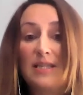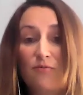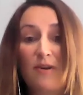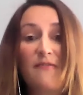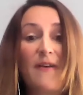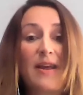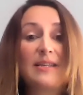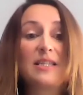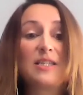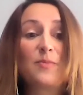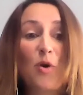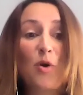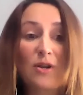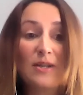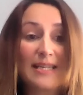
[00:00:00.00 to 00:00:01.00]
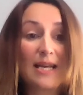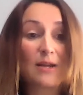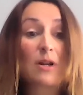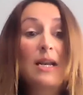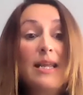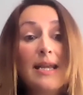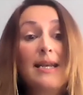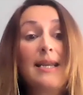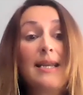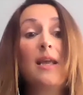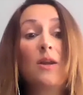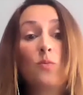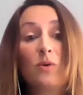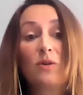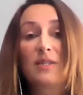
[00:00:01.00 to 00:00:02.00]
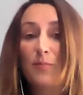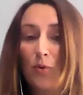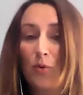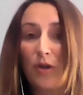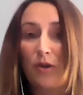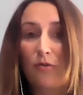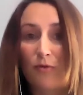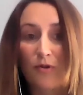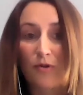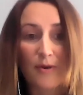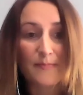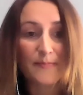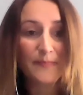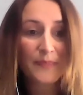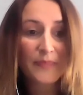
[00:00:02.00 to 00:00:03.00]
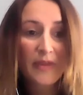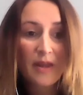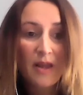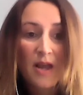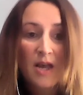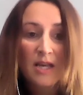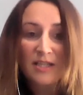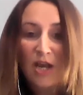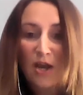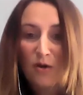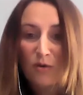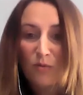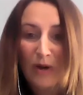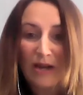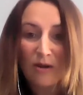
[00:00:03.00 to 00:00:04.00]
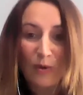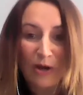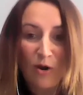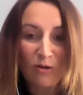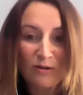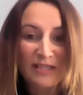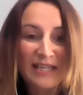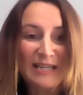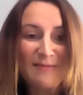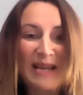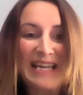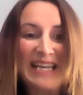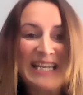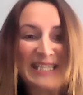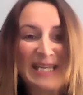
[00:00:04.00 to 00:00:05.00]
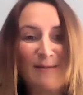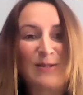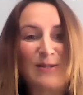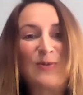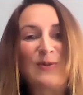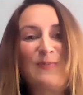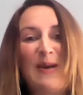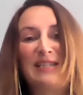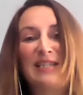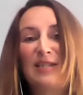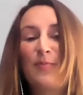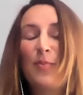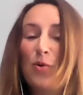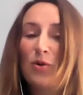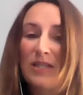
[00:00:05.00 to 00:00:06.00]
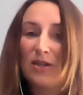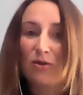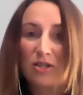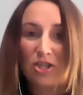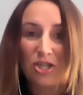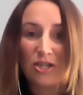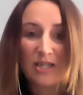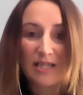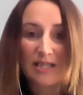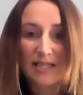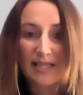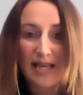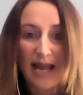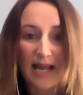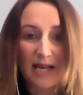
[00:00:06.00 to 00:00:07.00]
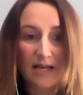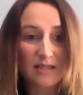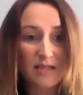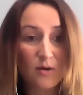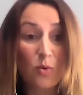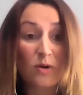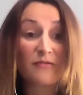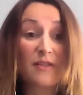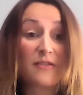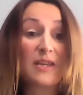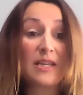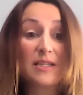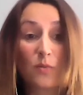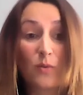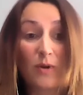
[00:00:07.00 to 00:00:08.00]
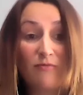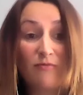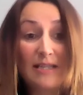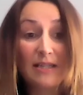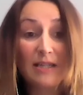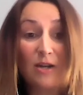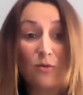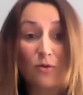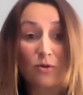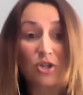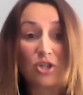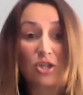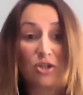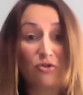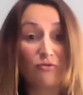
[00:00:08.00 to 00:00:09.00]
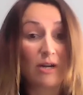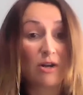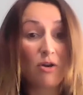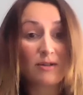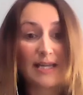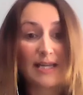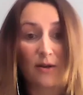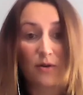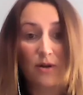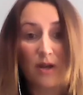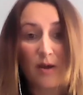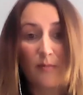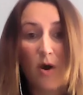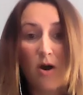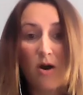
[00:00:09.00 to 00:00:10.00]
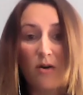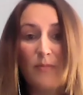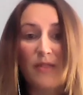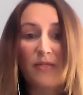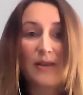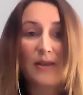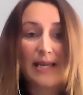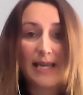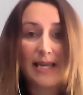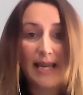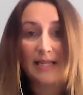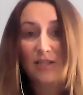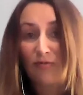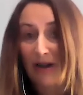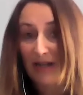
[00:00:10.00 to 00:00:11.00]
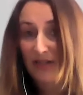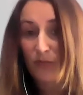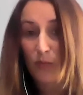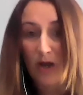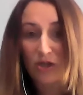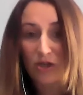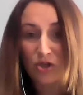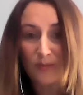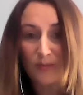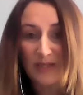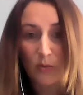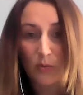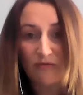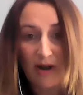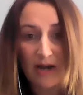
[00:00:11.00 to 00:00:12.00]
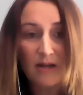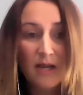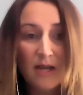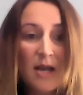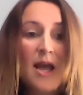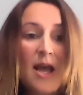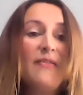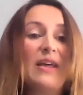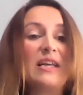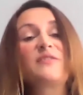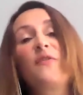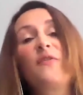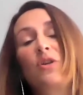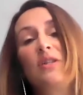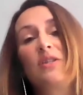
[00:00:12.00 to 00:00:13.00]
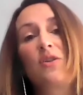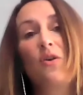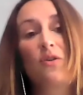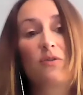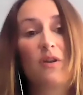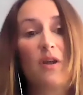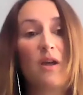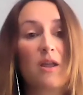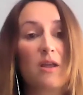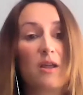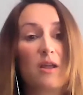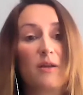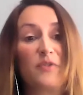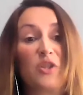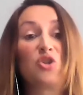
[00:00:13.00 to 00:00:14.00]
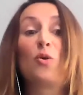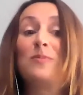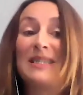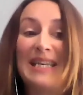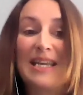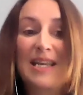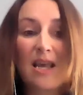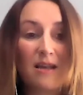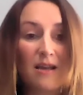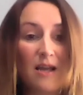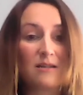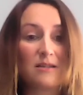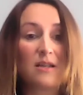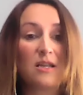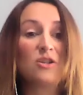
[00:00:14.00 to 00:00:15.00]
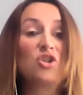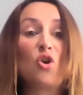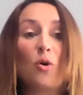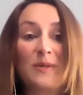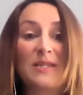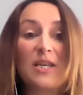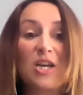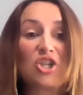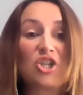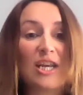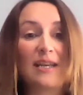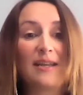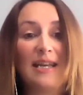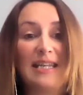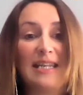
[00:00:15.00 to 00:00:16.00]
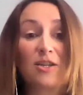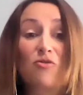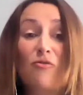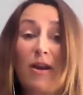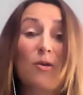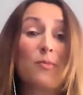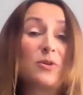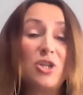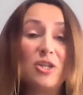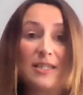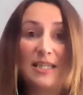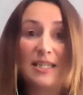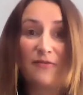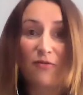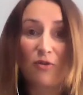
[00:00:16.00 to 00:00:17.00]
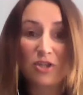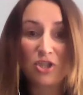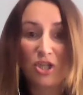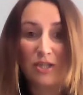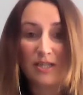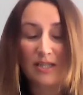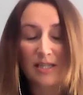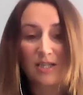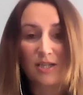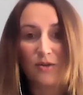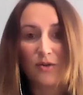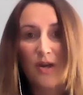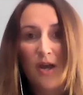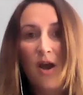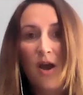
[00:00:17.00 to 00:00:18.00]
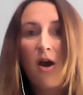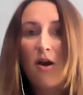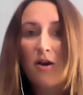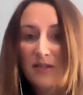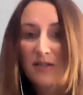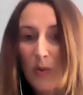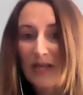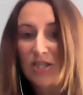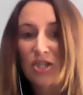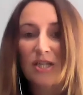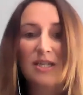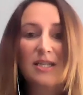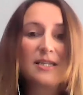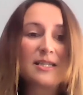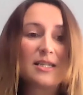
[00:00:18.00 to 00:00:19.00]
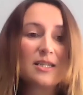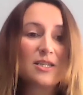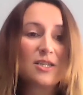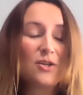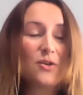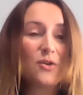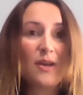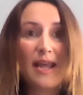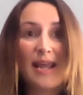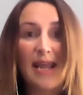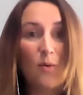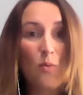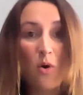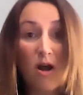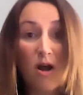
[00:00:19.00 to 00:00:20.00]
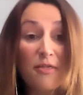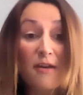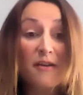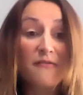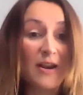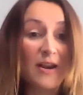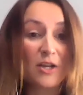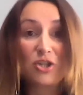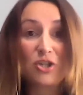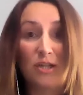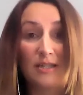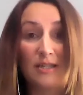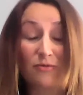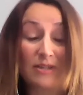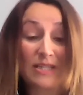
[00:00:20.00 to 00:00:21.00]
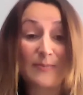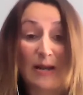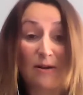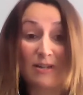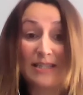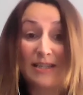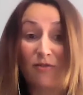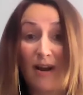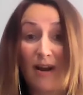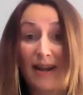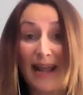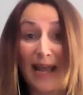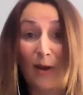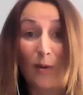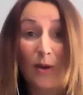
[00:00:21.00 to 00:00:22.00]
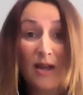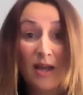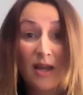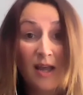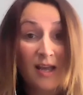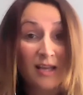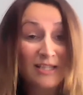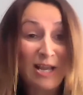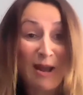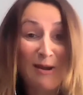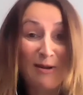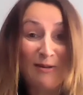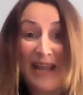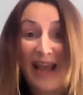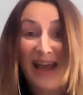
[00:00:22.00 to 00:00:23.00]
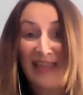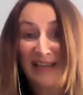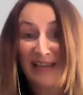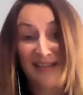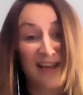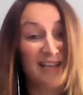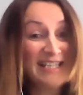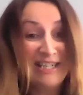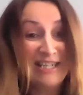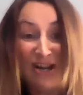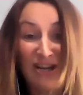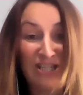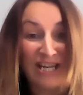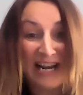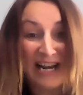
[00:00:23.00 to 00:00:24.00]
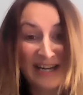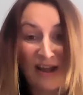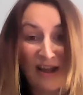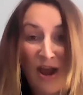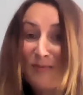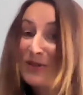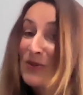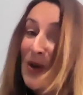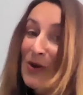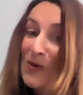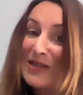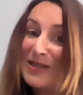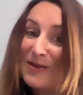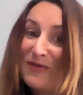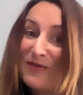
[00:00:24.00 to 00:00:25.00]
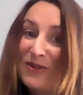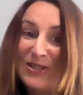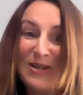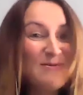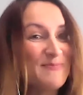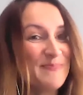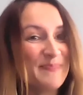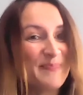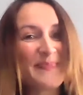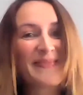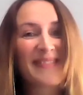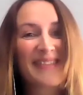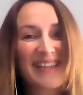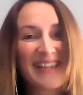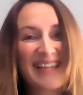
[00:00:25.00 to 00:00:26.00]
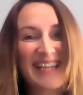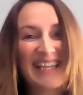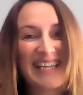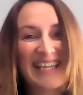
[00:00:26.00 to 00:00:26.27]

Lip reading: And all of these three phases are broken down clearly, and we'll support you through them. So we're constantly making steps towards better supporting our students. And one of the things that we recently launched during lockdown are monthly interactive workshops that we run. And that's focused on the job seeker and job searching. And it's a great opportunity for our students to ask questions and to hear what other fellow students are experiencing right now. So yeah, that's us in a nutshell. And I hope to work with some of you soon.